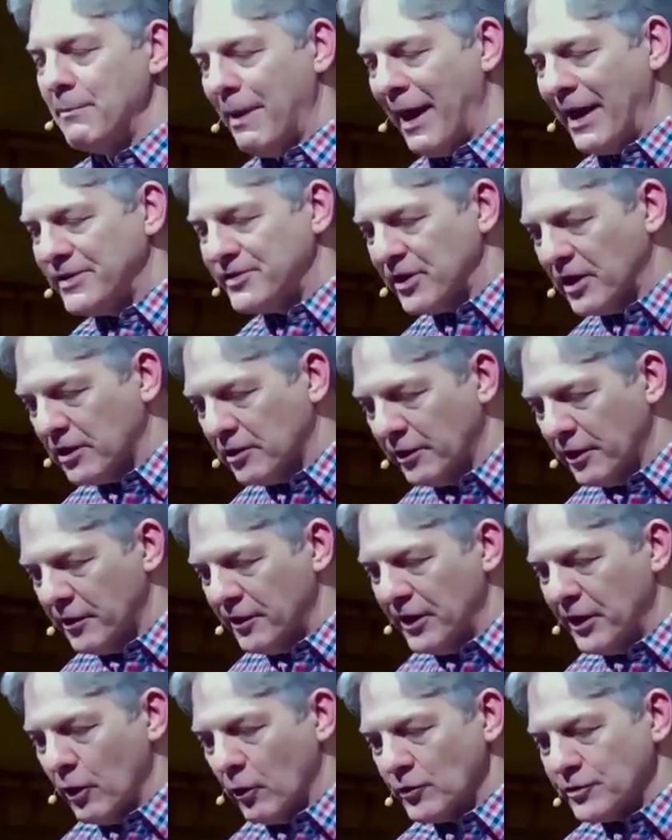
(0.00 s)
And then he makes
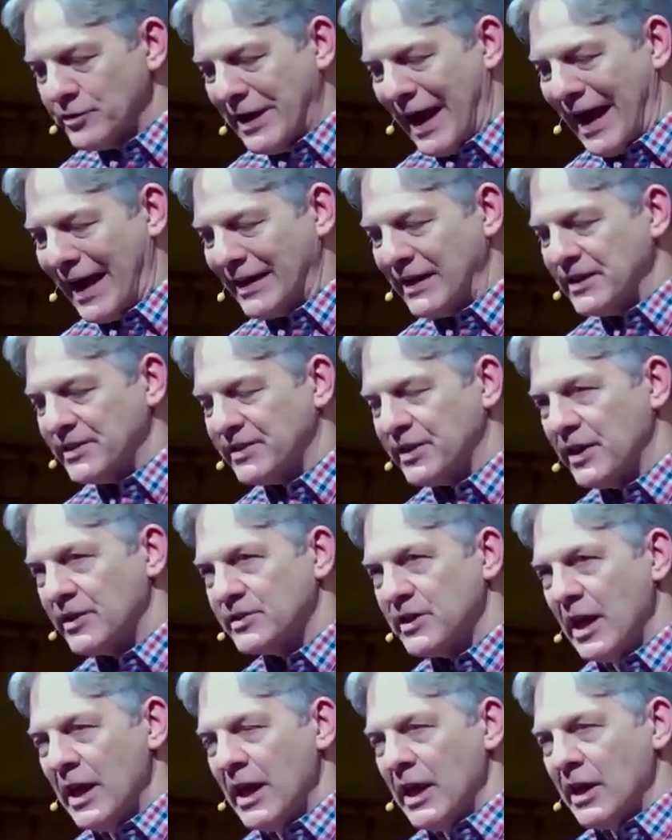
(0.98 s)
it clear. He goes on,
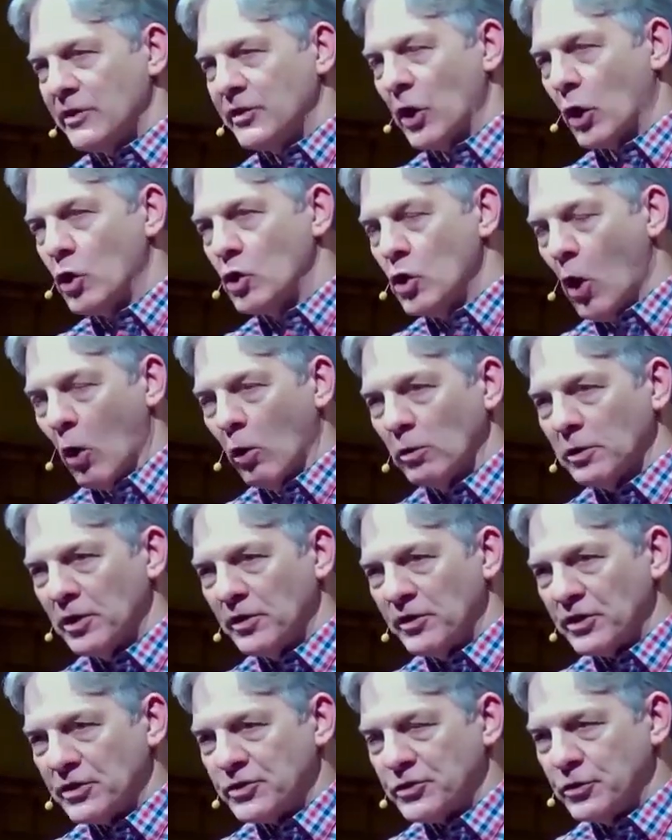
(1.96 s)
he says, the
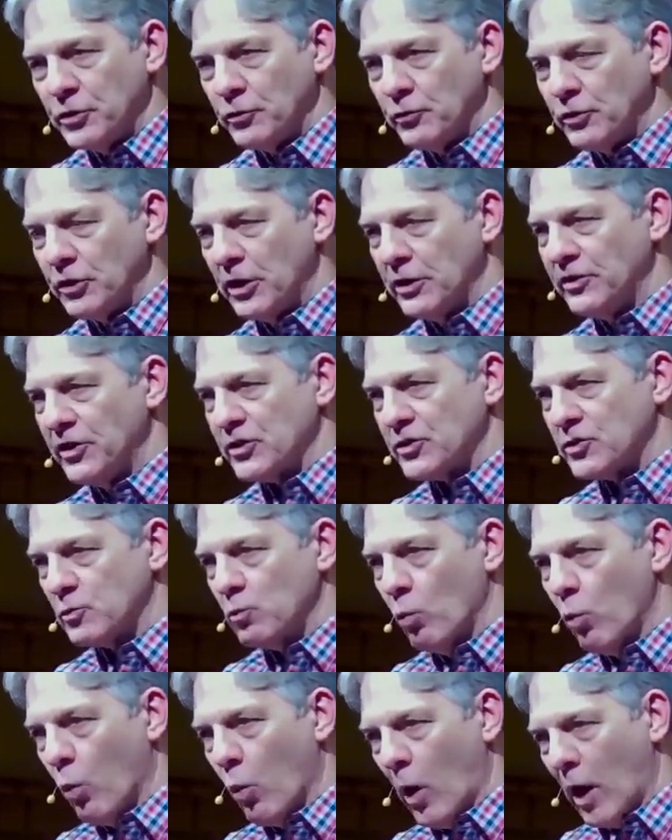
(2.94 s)
goal of this
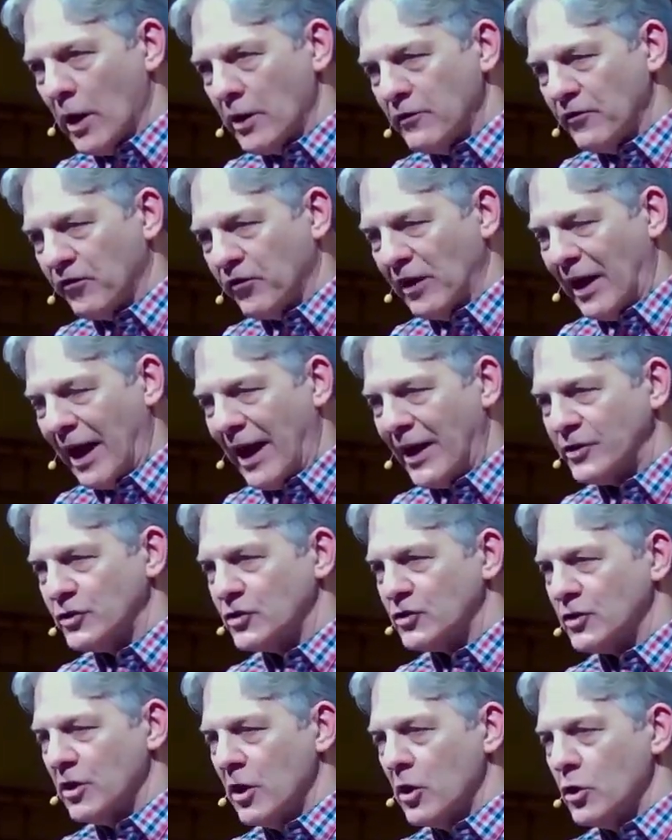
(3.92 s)
union, this one
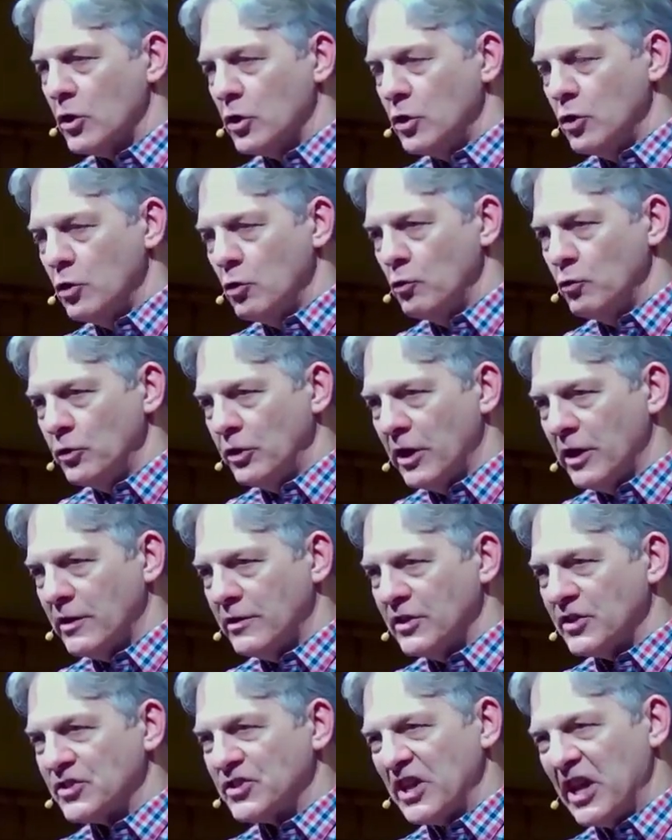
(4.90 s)
flesh
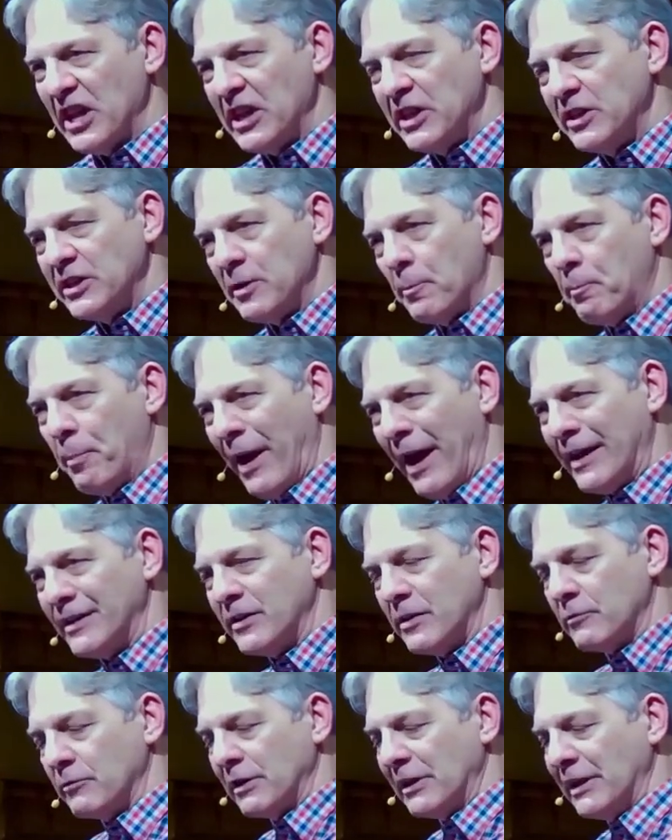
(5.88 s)
union, this
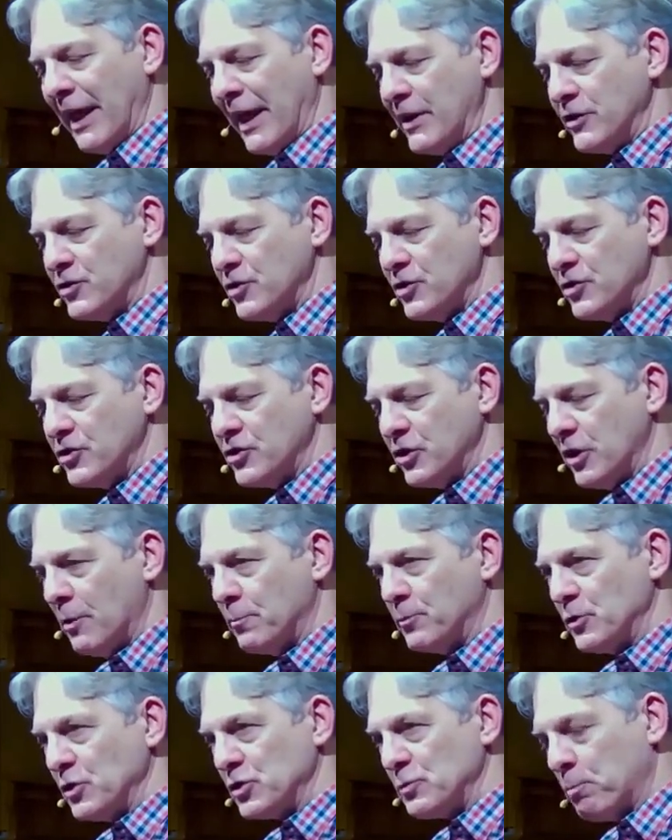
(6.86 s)
independent
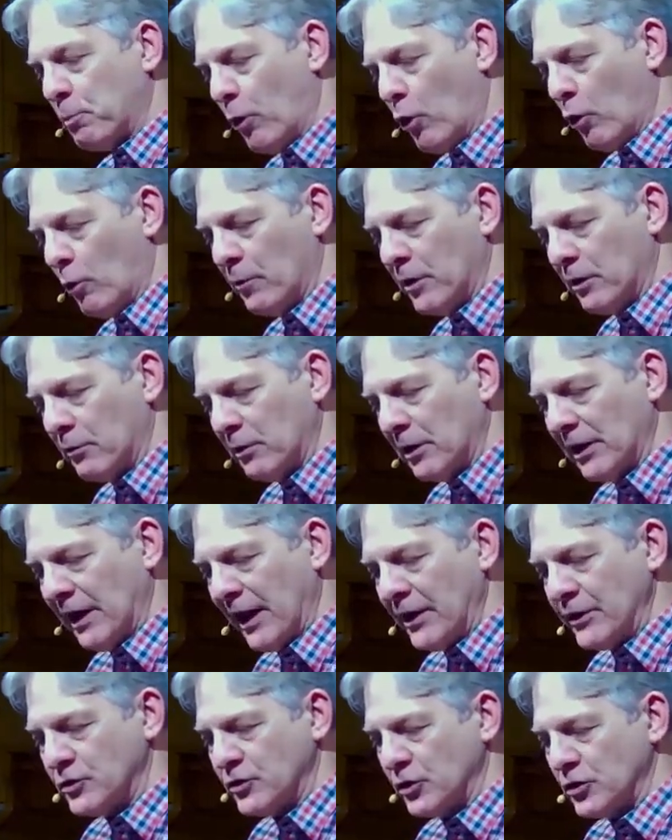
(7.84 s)
relationship, this
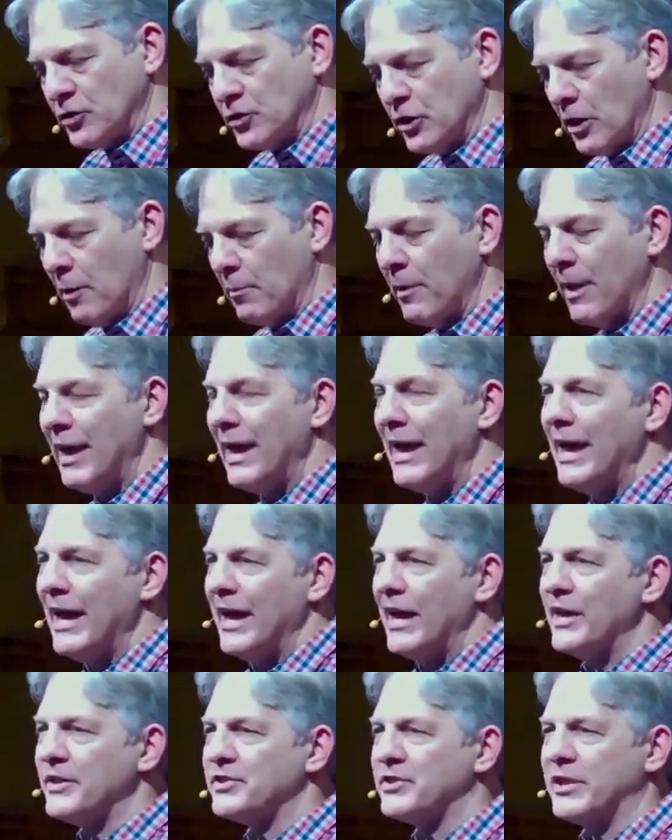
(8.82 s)
permanent
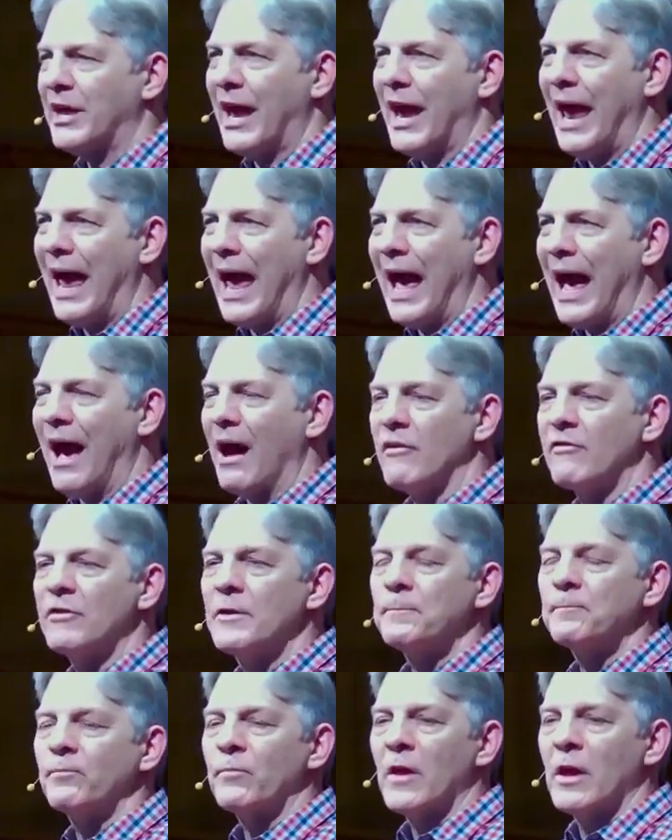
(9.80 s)
relationship, is to
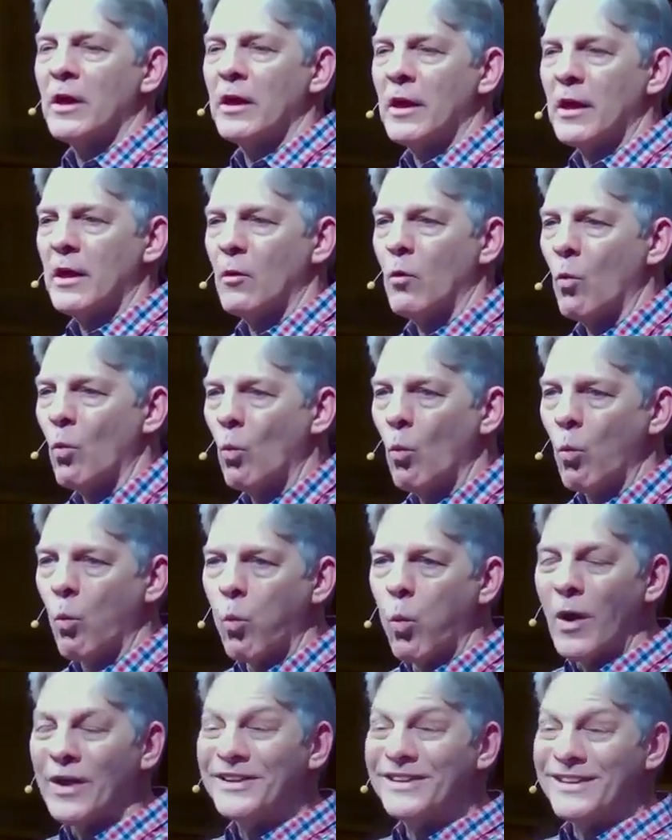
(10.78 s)
have
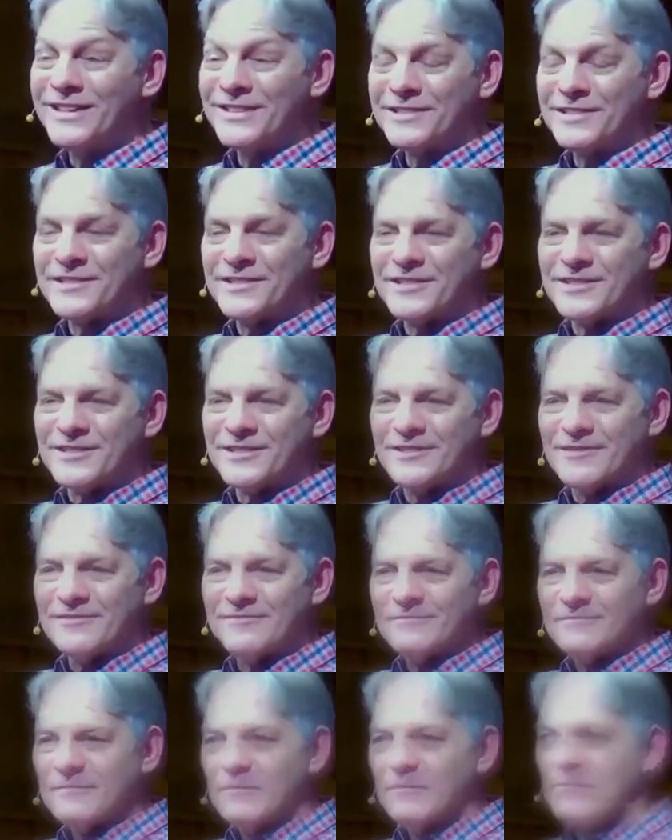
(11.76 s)

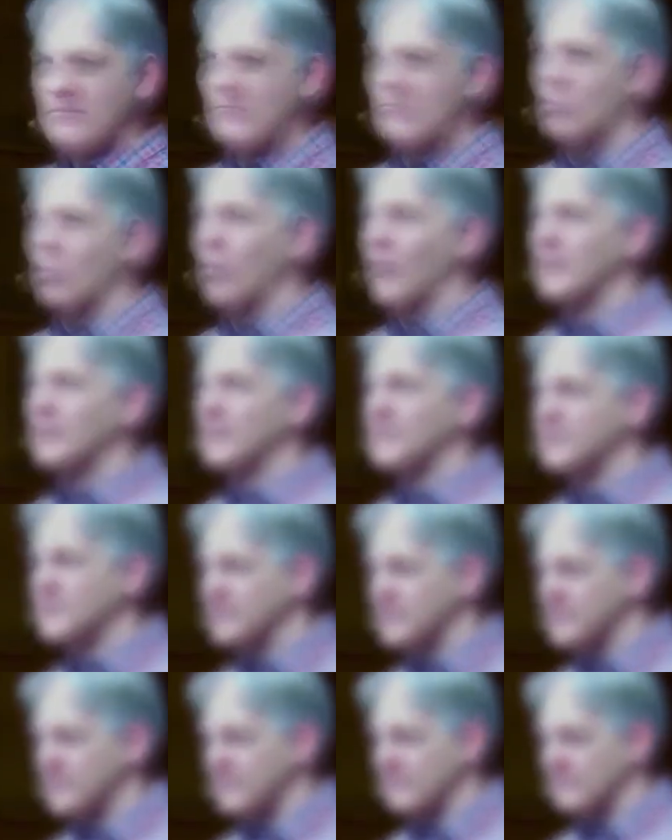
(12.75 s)
oneness.
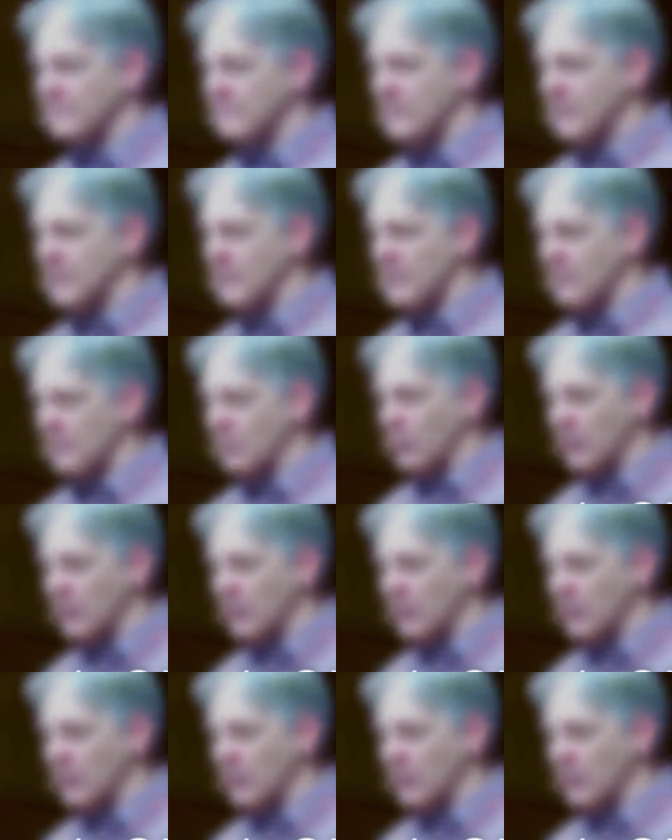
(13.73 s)
Oneness.